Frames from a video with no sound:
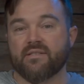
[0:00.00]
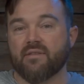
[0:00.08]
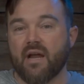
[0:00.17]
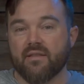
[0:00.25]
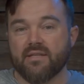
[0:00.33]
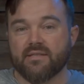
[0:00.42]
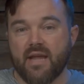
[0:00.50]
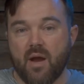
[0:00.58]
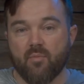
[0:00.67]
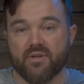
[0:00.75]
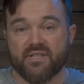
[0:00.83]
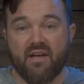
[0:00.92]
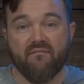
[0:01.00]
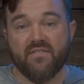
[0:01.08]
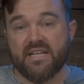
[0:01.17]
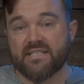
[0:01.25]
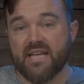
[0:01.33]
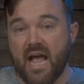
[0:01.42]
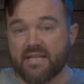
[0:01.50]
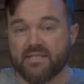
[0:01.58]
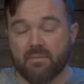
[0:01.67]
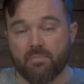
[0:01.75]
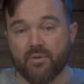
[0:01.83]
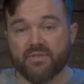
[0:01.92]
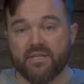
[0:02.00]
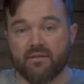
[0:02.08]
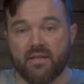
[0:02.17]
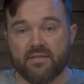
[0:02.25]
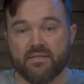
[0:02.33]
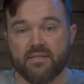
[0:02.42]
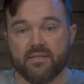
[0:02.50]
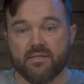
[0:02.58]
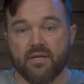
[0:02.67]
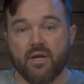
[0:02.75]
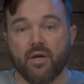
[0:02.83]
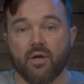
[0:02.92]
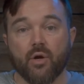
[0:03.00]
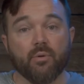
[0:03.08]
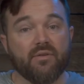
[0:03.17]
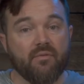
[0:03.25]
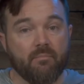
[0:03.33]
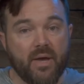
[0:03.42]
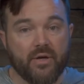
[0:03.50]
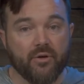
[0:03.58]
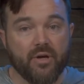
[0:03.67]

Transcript: a lot of these cameras have fantastic built-in lenses, or even better,